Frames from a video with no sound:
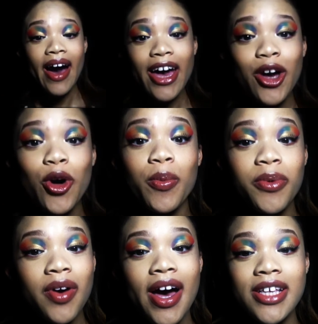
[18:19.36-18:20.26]
I
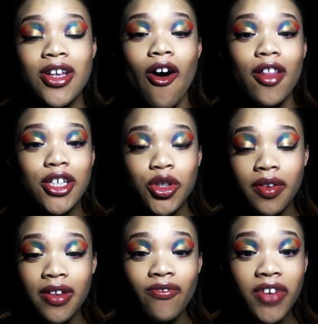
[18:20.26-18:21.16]
hope you guys all
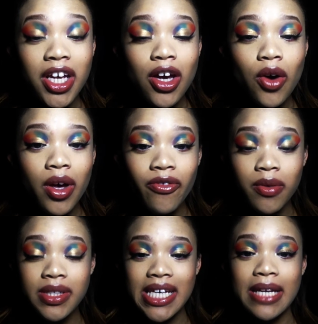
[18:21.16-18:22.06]
enjoyed the video. If
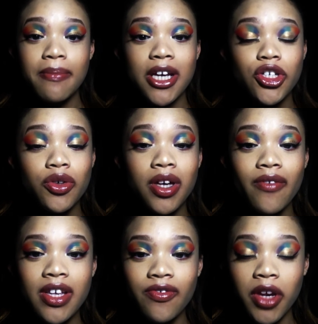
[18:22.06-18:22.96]
you did, make sure you
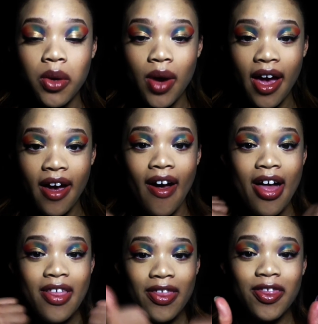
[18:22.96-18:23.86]
give this video a
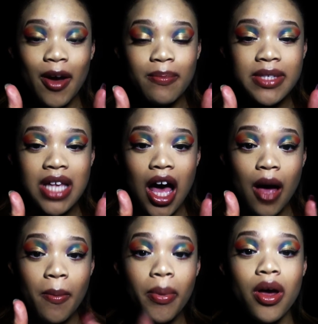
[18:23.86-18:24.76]
thumbs
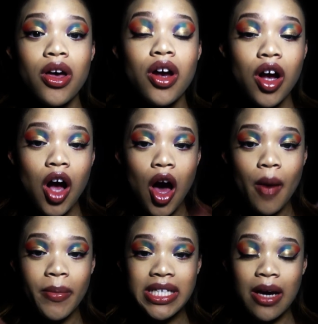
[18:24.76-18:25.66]
up,
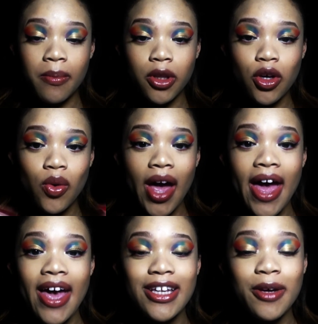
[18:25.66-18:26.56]
comment down below,
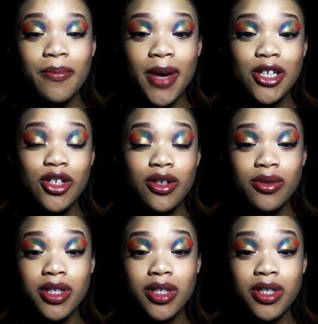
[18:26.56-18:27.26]
and make sure you